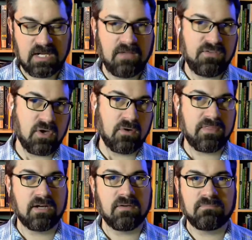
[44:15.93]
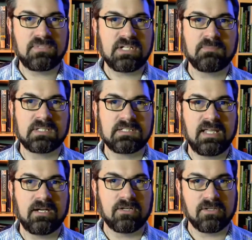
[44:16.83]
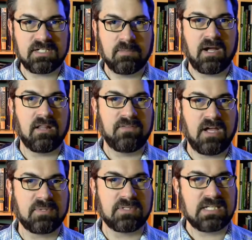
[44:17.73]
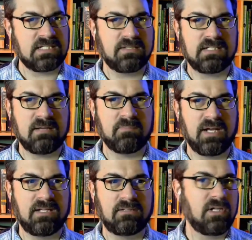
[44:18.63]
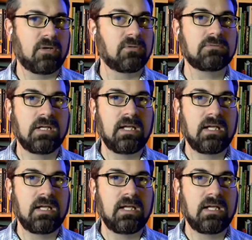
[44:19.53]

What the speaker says: If you go there 6 months later, you'll see a pile of apples. Is it the same pile? No.